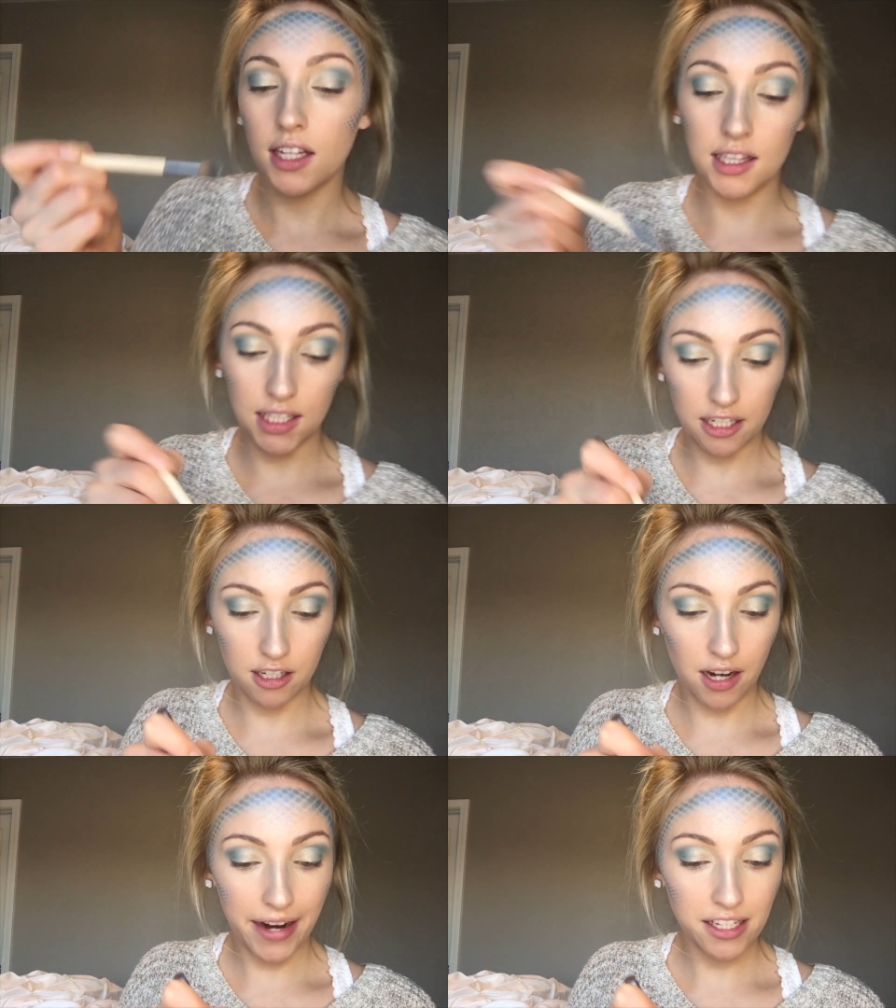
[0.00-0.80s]

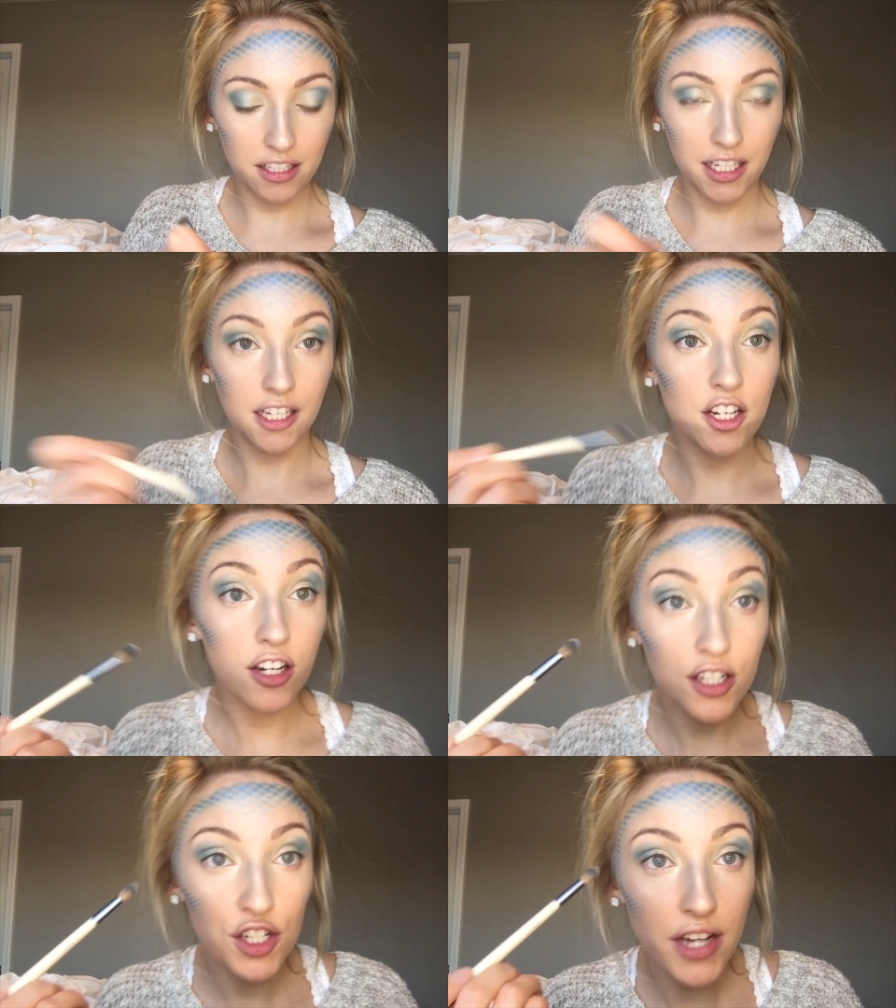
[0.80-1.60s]
glitter icy
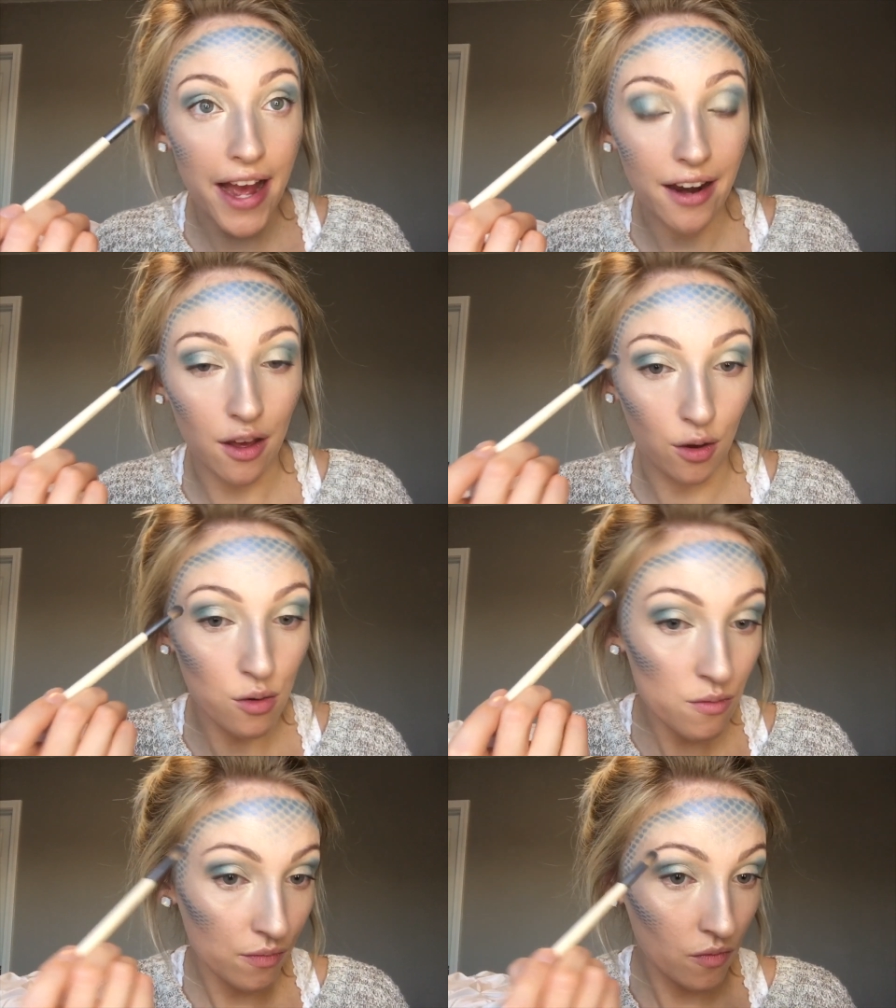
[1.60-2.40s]
shadow.